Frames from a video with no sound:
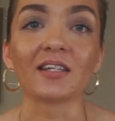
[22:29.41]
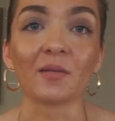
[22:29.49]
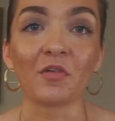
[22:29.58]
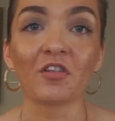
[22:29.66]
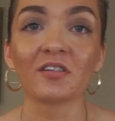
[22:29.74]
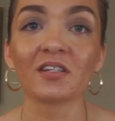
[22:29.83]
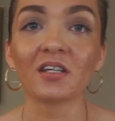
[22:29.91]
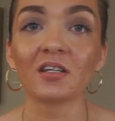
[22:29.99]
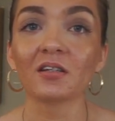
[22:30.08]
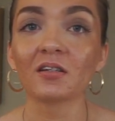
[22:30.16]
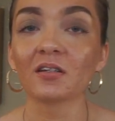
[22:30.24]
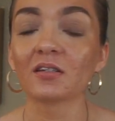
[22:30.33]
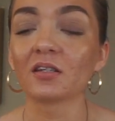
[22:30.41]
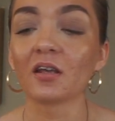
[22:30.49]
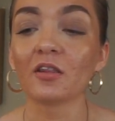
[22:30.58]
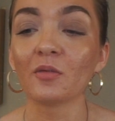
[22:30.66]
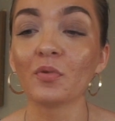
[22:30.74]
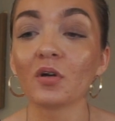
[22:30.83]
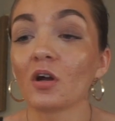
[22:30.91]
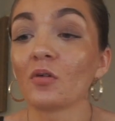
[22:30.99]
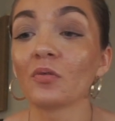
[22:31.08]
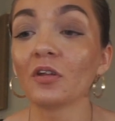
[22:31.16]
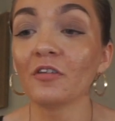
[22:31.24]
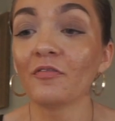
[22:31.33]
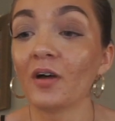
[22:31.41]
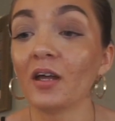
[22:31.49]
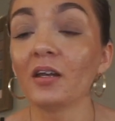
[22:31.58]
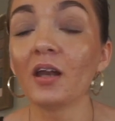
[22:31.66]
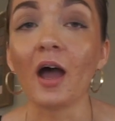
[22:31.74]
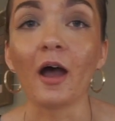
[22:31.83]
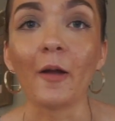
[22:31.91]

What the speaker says: some of the scenes in the book are really fun.